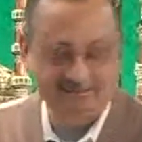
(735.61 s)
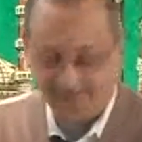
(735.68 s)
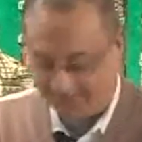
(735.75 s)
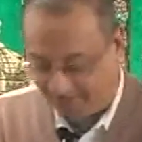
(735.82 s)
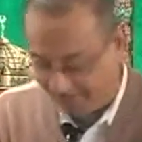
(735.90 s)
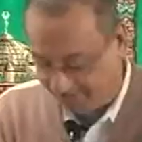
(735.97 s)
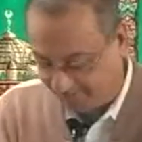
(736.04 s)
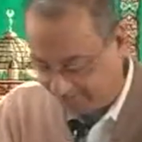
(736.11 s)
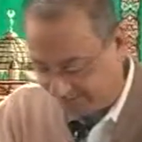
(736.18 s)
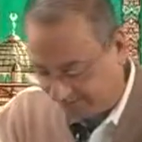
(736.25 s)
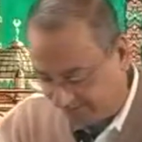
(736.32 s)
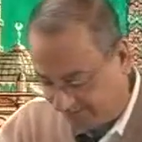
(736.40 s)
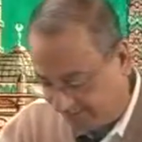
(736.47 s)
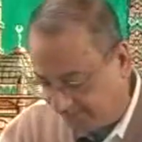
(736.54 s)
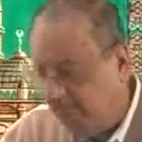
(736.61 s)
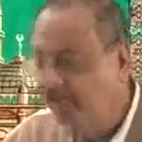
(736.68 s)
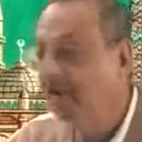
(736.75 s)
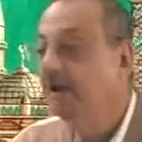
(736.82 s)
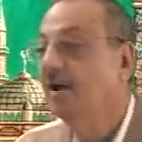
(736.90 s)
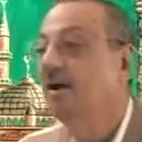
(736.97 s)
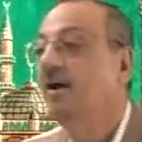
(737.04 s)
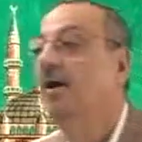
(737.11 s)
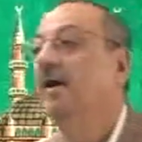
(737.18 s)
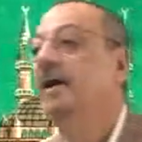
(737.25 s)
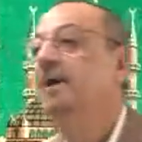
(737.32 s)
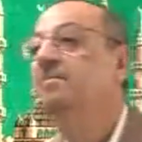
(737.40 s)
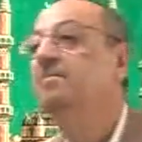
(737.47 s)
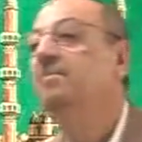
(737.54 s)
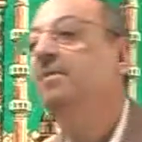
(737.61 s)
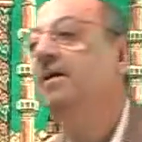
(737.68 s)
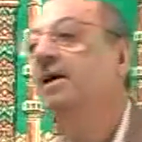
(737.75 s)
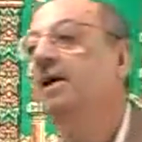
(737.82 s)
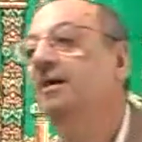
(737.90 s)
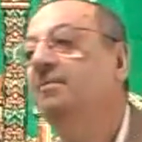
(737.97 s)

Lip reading: Okay, fine. Imma